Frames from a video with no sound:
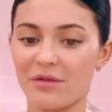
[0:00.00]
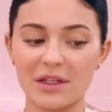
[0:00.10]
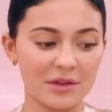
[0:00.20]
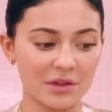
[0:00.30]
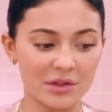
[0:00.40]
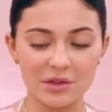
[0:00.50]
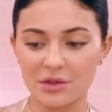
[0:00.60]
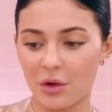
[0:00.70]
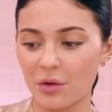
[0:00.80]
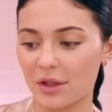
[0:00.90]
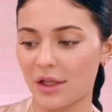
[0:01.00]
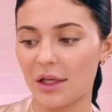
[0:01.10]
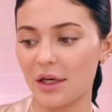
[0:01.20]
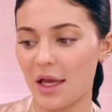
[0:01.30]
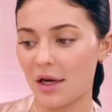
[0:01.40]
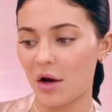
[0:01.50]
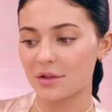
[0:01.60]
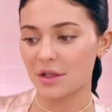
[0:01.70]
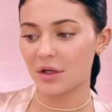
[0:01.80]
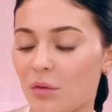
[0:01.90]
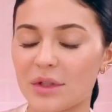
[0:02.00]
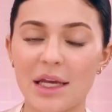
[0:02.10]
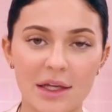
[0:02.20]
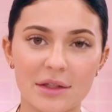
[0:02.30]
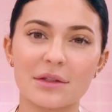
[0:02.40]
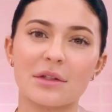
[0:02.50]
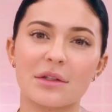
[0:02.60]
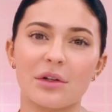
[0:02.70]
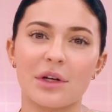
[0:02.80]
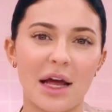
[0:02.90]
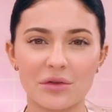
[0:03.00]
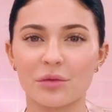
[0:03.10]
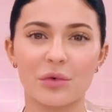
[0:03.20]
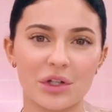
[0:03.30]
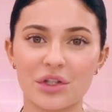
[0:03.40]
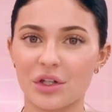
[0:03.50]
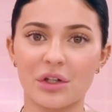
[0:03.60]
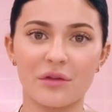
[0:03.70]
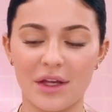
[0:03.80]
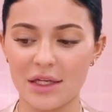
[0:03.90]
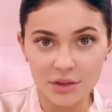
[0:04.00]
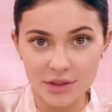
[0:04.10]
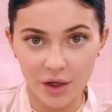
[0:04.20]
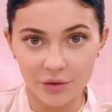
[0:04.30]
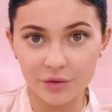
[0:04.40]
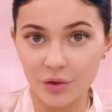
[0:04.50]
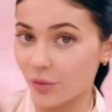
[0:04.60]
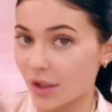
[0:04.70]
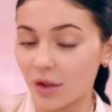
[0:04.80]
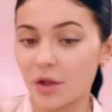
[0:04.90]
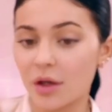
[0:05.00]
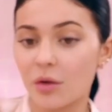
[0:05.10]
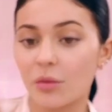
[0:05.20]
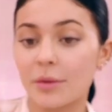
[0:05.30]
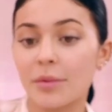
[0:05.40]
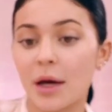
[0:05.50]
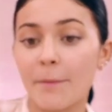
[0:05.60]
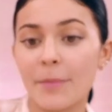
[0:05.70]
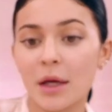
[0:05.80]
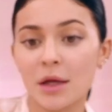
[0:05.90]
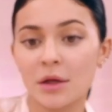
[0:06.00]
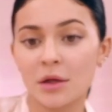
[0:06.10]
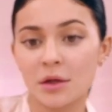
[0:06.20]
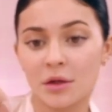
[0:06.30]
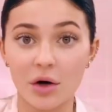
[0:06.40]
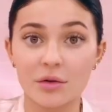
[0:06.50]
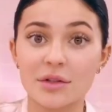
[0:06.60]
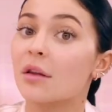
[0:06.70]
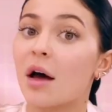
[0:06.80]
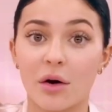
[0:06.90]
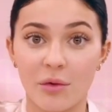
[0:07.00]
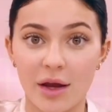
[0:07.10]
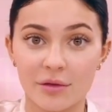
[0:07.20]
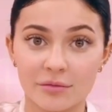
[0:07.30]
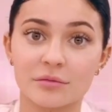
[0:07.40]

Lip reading: face feel so clean, and it also retains your natural moisture in your face. So you really only need one pump. It goes a long way.